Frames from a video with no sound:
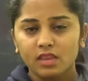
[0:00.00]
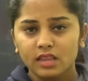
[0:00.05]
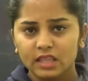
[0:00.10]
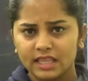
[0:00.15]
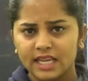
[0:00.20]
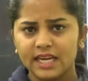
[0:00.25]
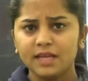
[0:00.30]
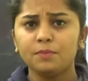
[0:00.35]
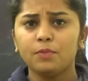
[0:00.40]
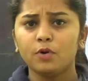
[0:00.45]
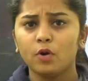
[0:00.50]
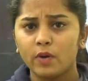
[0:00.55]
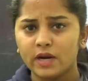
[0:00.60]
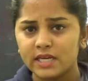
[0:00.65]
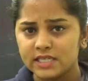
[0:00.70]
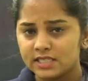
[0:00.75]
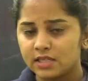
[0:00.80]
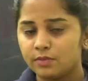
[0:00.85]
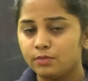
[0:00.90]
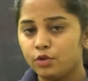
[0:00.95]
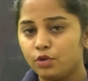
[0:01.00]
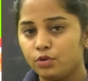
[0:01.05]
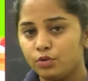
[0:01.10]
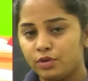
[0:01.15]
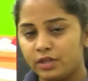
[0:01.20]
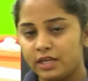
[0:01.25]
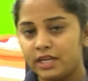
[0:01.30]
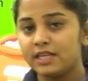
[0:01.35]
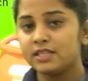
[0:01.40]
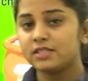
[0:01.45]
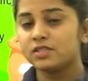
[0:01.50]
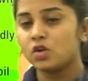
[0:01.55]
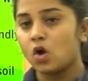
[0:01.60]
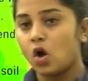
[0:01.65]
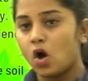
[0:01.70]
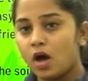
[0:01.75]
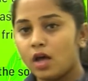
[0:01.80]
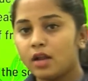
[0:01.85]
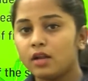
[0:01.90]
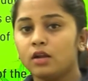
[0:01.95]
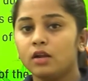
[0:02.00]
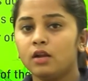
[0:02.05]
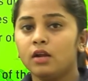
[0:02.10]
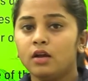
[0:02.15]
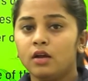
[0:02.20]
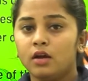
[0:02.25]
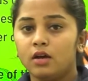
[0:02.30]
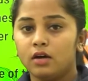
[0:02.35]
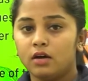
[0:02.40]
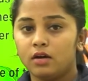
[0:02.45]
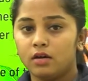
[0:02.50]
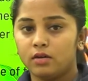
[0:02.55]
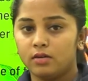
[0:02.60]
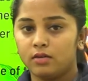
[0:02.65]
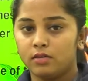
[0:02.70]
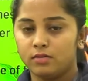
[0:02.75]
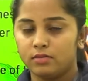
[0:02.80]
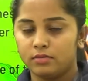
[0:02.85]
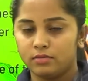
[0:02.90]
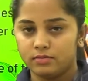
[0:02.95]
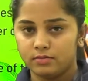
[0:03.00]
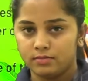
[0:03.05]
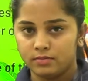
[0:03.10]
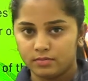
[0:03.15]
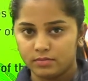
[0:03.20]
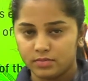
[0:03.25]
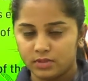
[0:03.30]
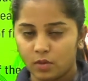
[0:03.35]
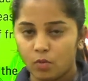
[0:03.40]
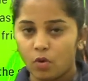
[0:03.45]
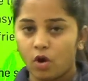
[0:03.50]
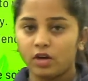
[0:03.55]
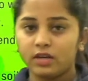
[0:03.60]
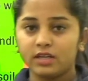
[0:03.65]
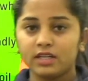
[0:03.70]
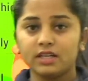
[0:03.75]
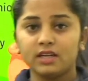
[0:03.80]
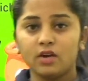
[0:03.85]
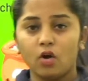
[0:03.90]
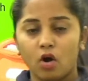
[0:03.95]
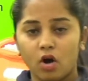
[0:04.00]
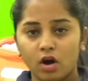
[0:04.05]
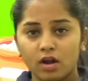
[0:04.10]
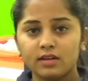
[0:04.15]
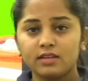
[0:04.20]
that provides some nutrients, or the water or